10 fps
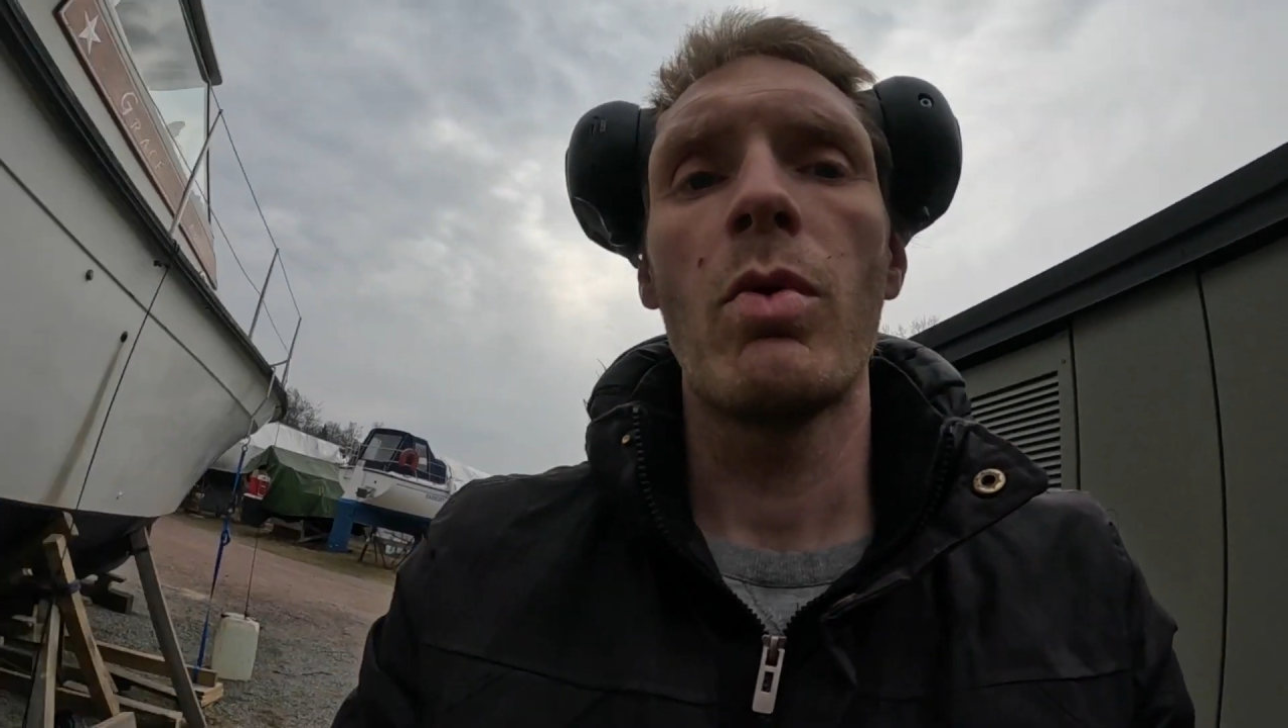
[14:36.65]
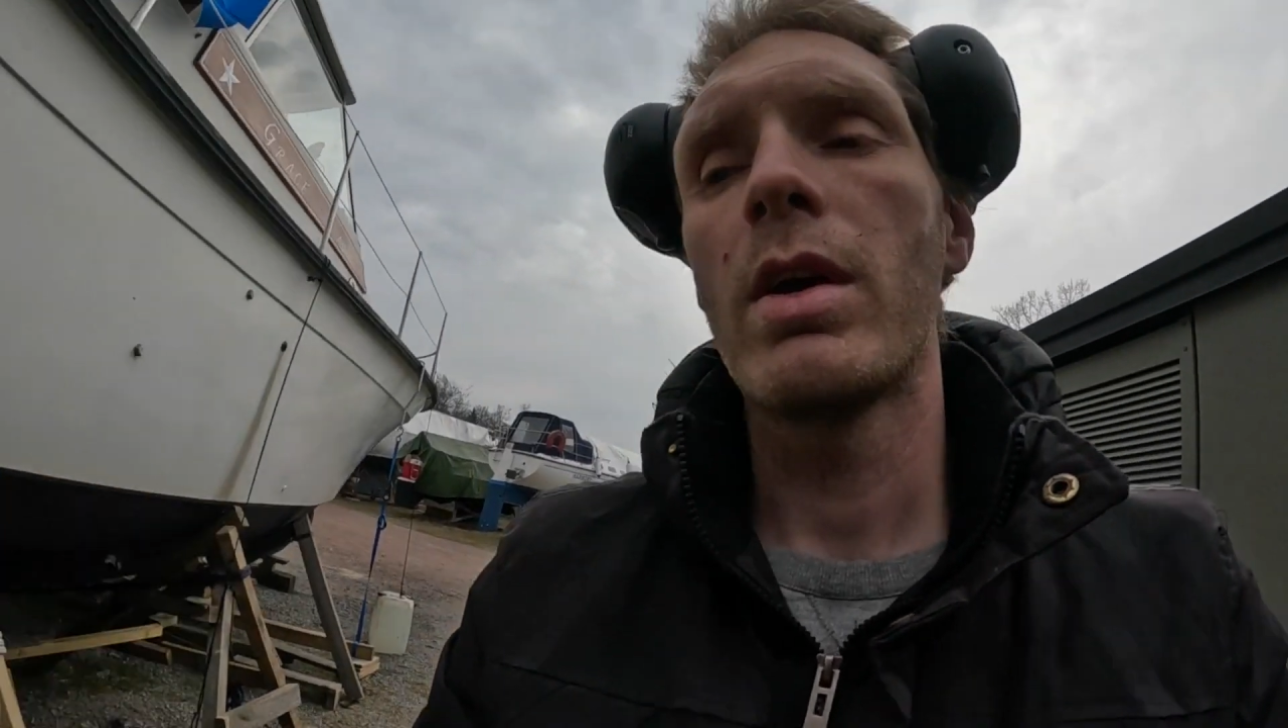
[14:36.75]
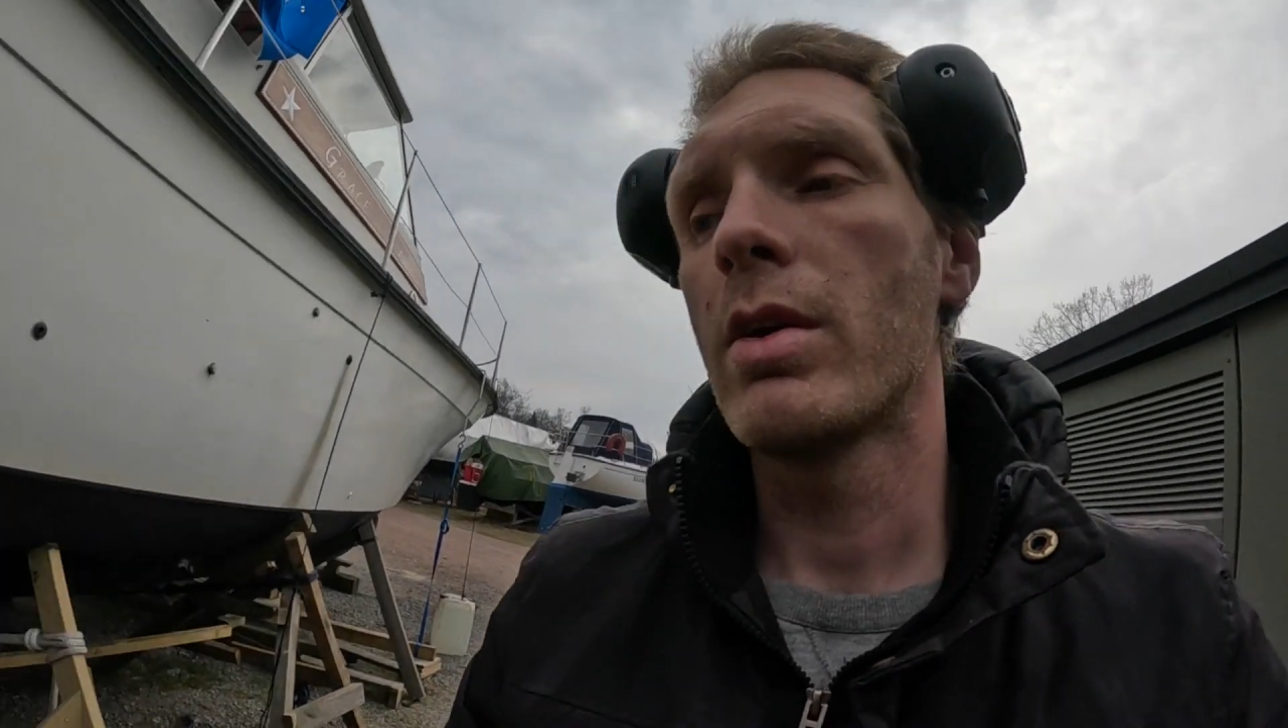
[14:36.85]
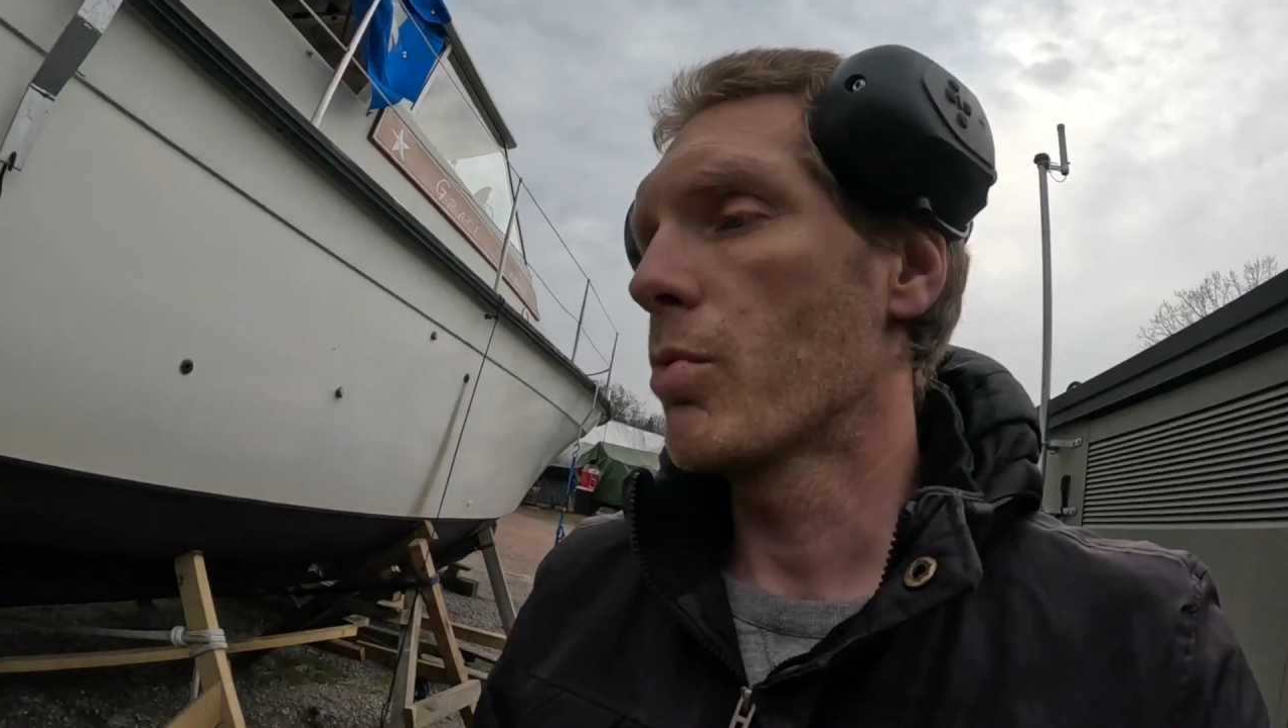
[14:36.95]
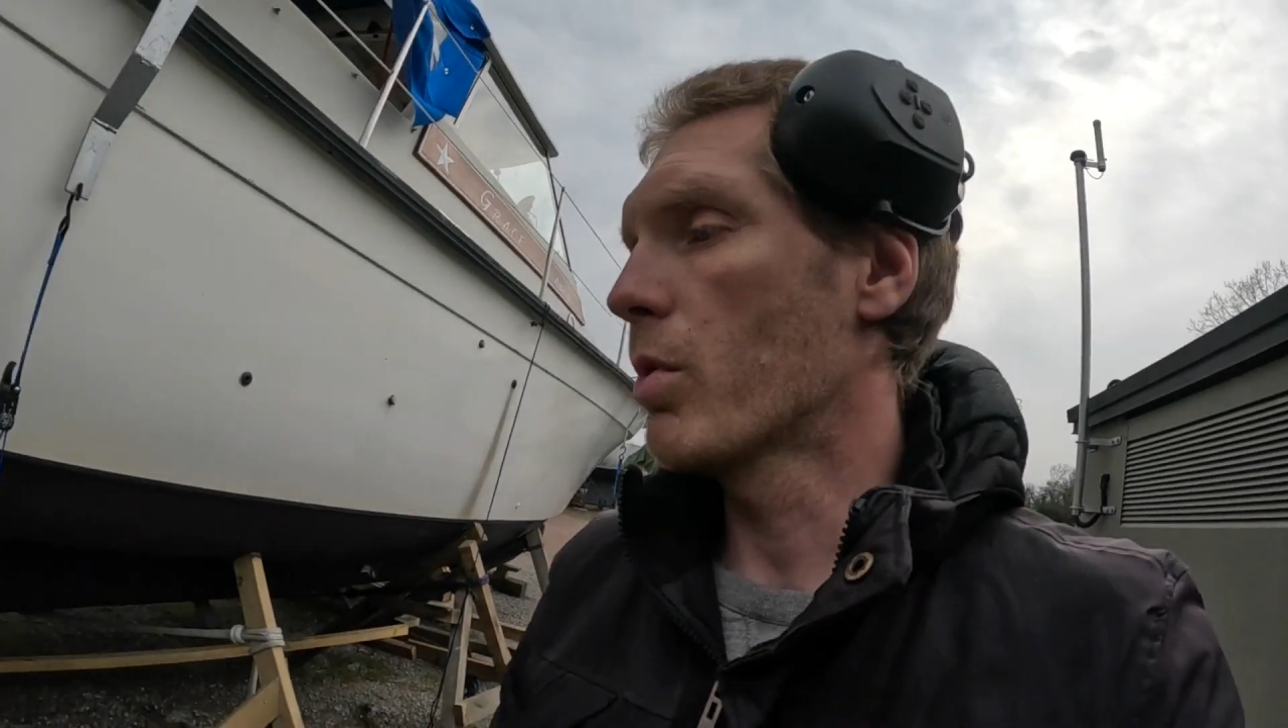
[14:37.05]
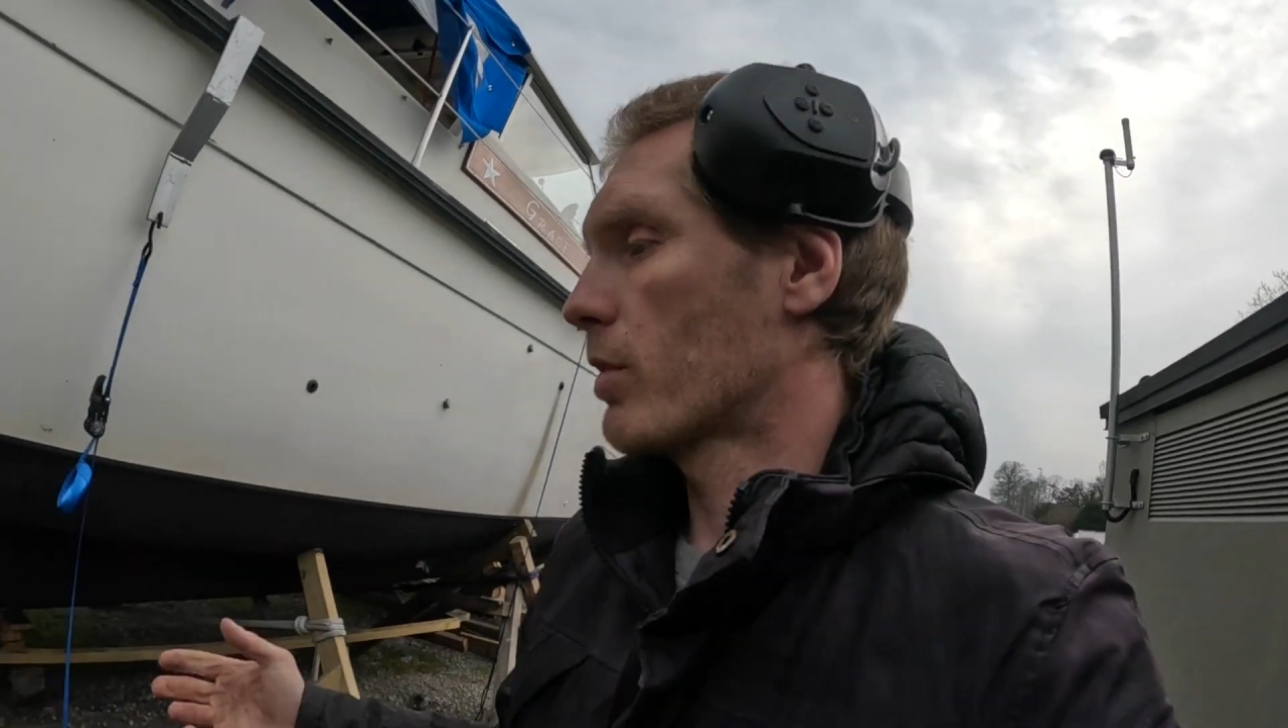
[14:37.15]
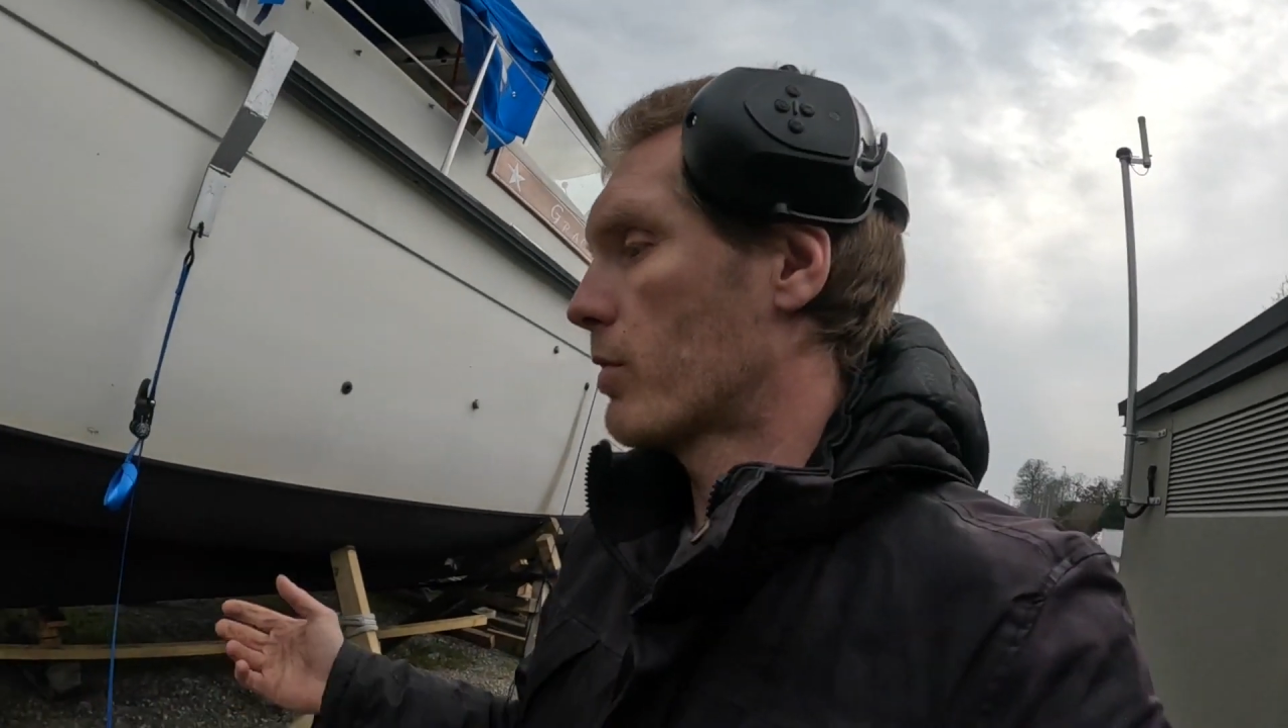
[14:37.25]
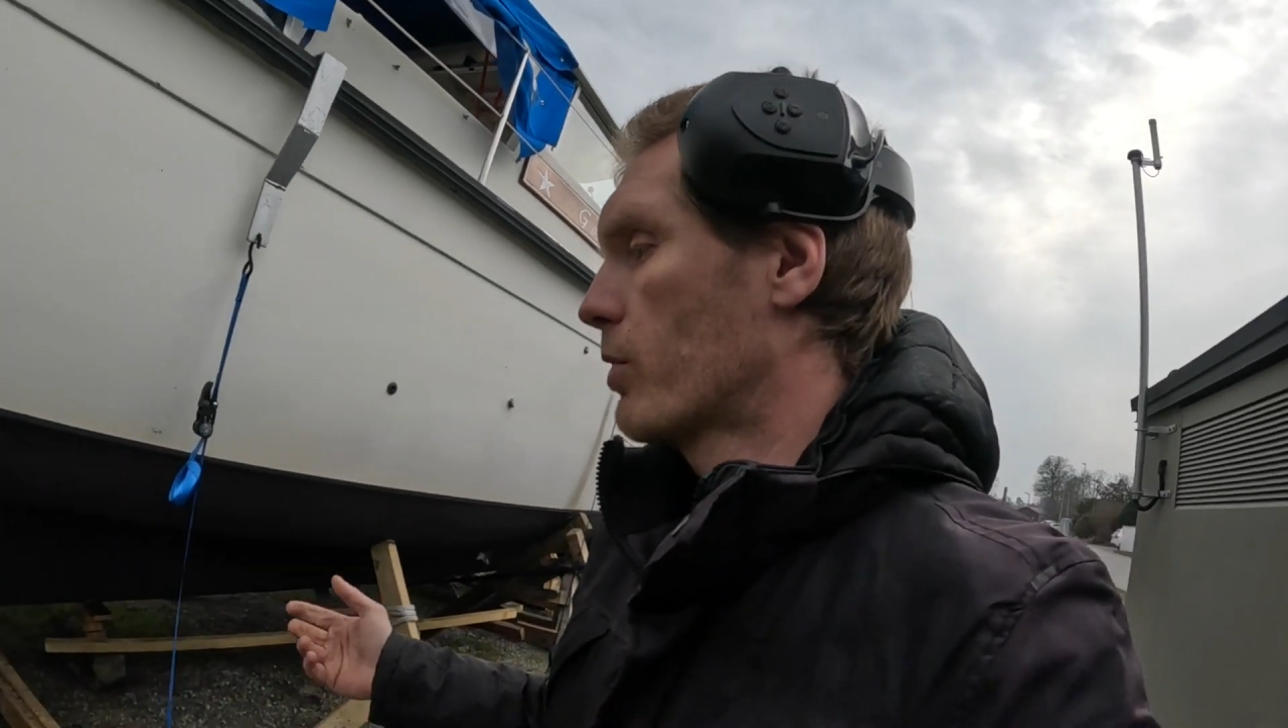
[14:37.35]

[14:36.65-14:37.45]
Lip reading: way you want.